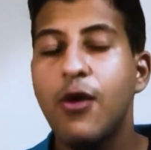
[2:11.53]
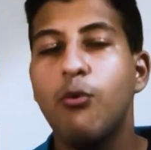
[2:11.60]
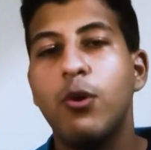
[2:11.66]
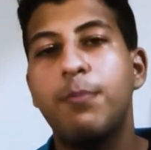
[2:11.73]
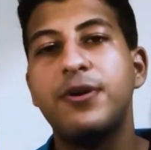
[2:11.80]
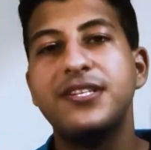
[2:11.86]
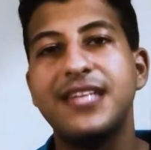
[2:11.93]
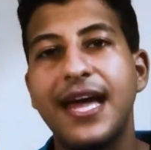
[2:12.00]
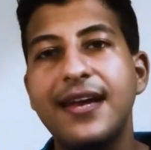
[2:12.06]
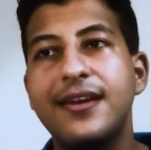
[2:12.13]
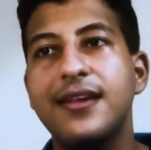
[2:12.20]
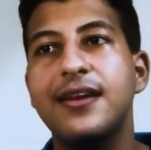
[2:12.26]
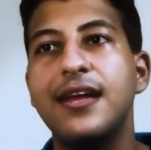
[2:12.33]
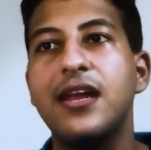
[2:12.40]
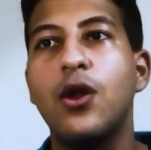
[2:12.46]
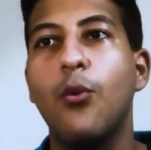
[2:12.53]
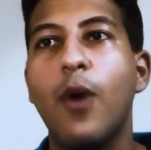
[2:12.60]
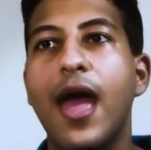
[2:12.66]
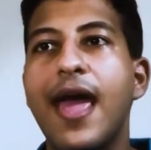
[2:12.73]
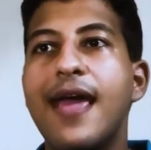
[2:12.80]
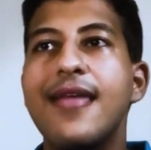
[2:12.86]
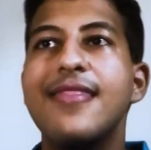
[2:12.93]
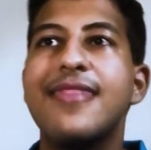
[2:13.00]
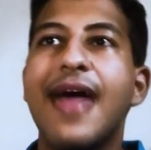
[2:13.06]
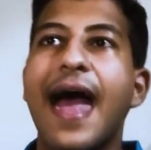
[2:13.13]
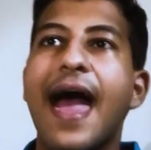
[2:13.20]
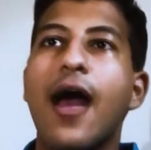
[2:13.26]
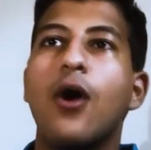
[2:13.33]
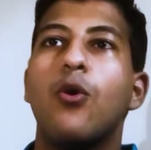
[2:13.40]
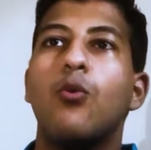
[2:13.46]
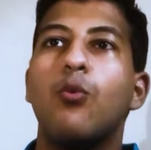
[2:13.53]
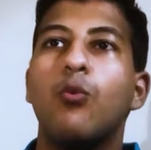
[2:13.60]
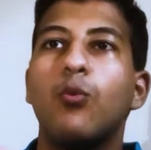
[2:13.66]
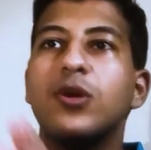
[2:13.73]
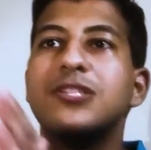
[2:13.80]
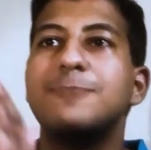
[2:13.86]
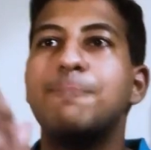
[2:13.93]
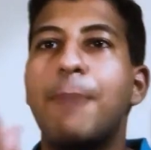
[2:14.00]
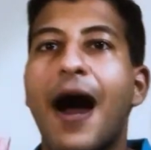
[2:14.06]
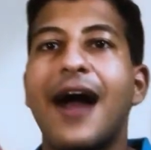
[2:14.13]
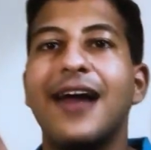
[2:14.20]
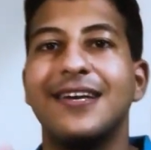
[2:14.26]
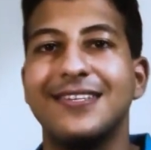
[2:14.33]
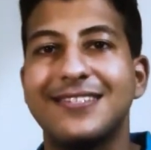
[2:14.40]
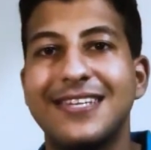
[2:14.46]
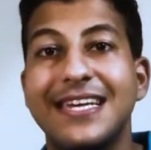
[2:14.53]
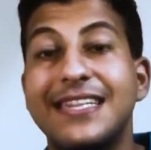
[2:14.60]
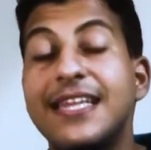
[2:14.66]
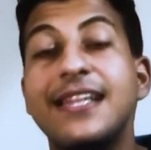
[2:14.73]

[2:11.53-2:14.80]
they were presented in a way that was biased.